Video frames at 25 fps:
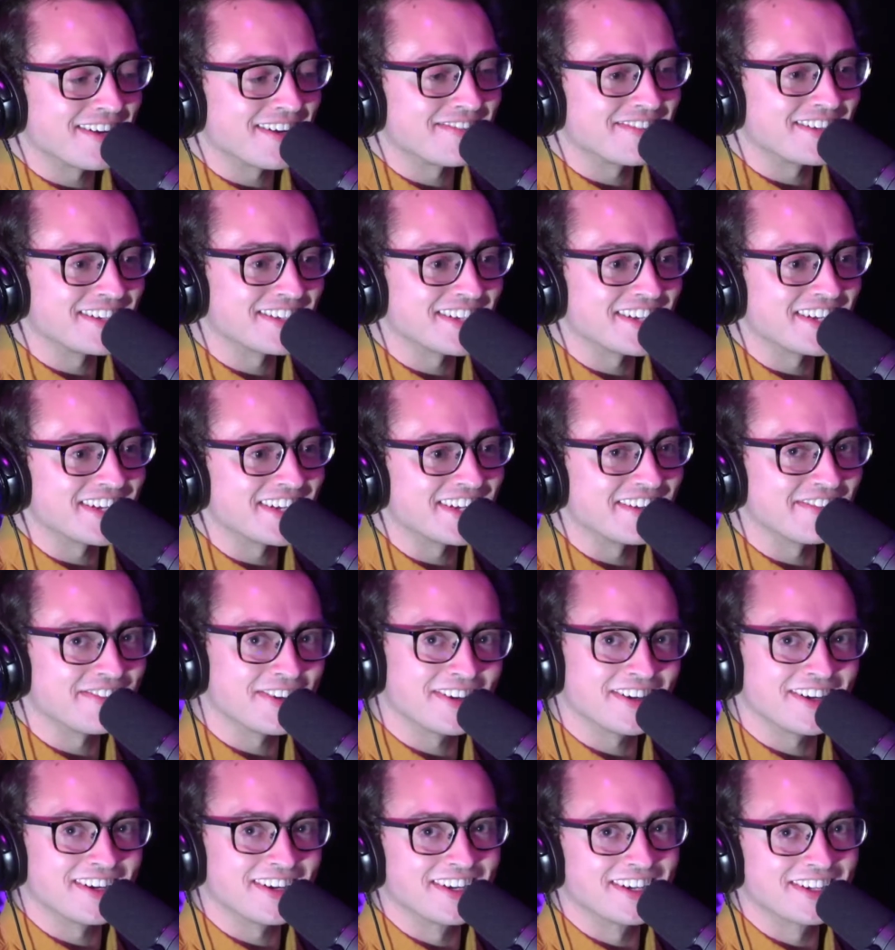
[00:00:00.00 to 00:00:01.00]
by saying if
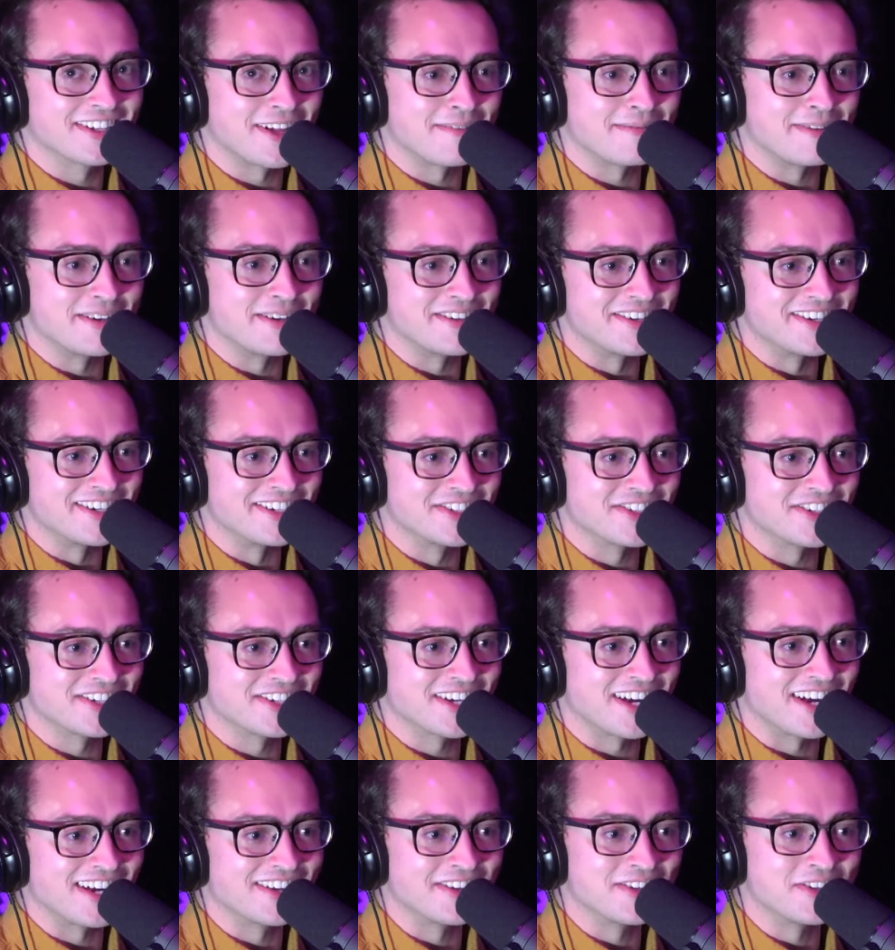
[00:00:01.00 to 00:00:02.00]
you're a club owner in
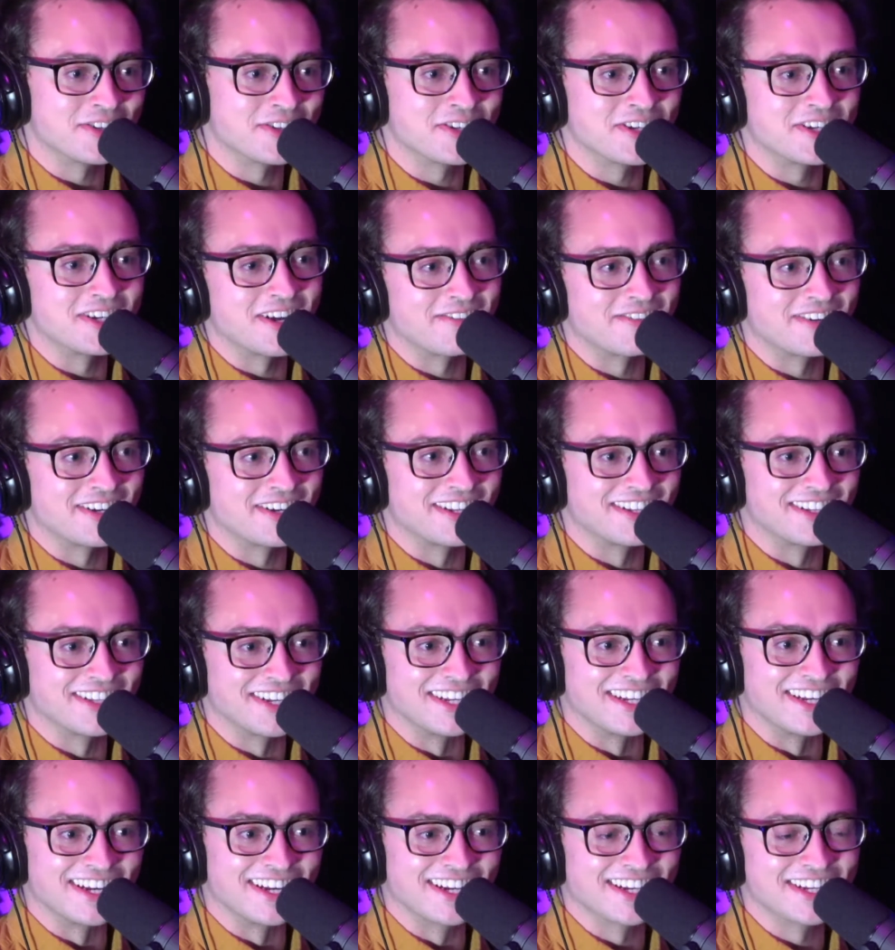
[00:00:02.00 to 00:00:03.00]
Chicago, you should
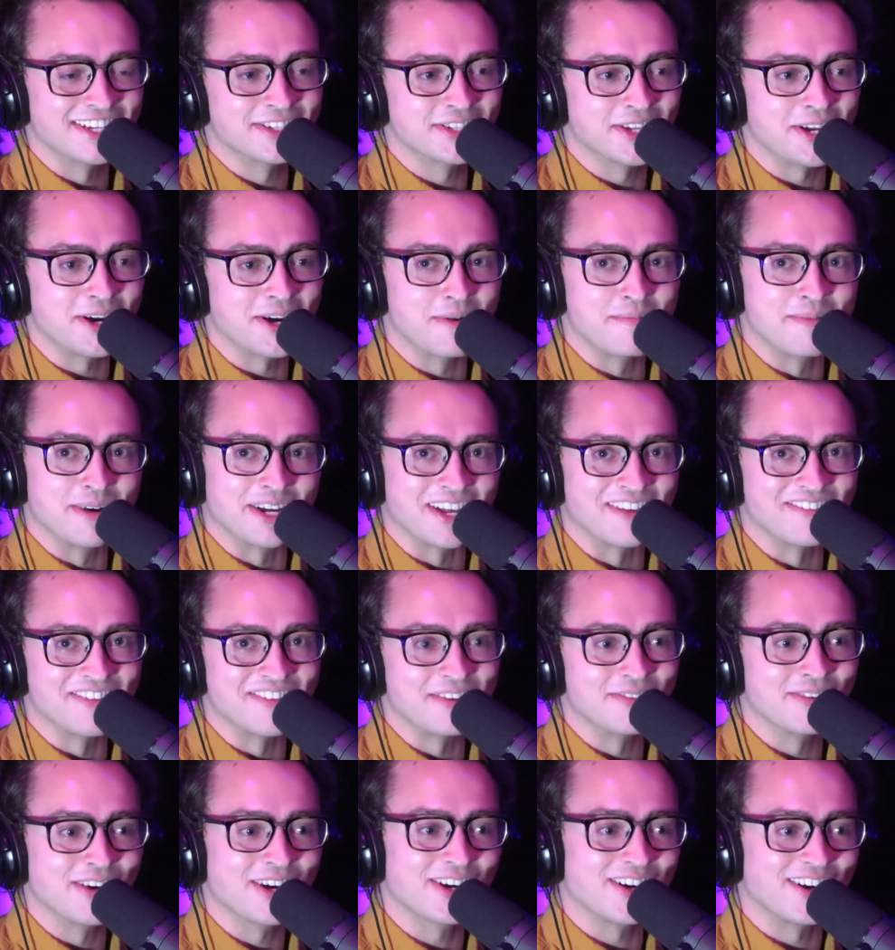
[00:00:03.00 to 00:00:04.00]
definitely consider booking
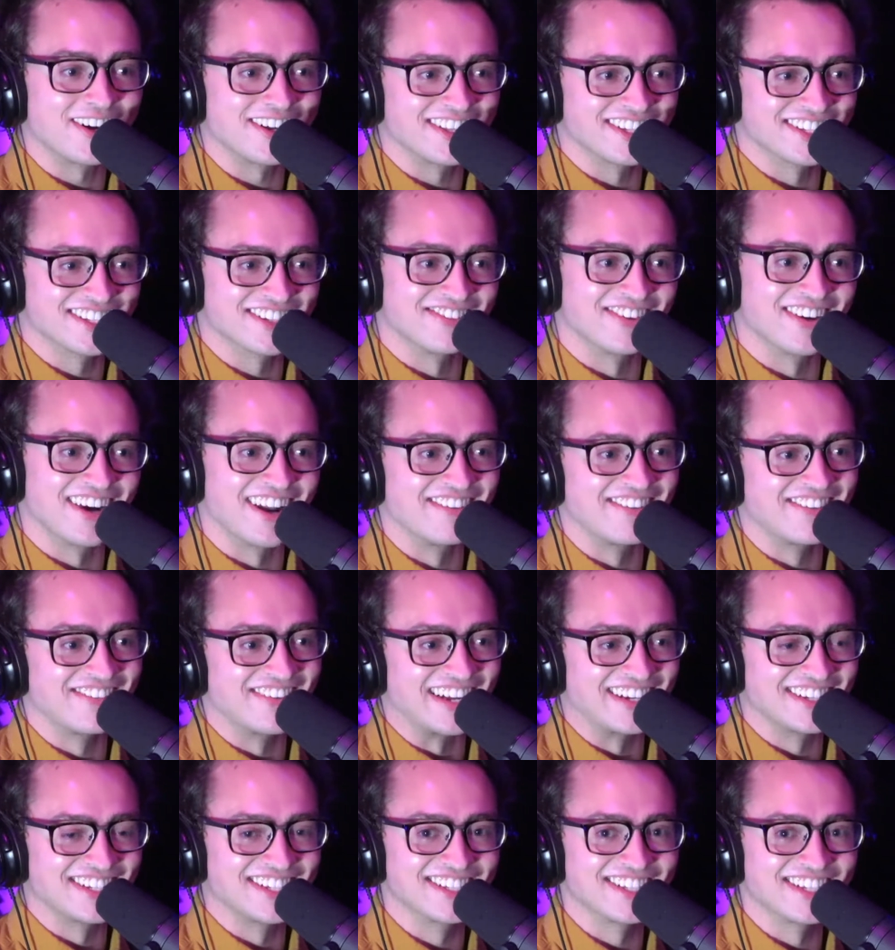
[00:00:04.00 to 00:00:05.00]
me, regardless of what I'm
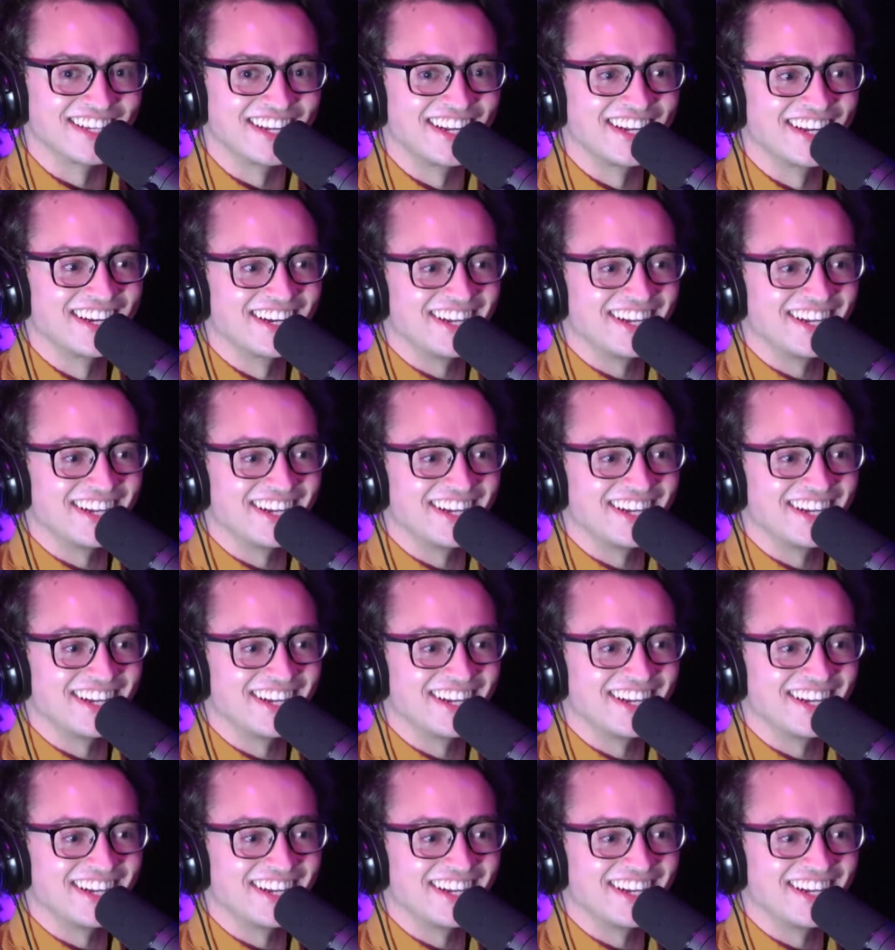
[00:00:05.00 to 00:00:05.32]
about to say.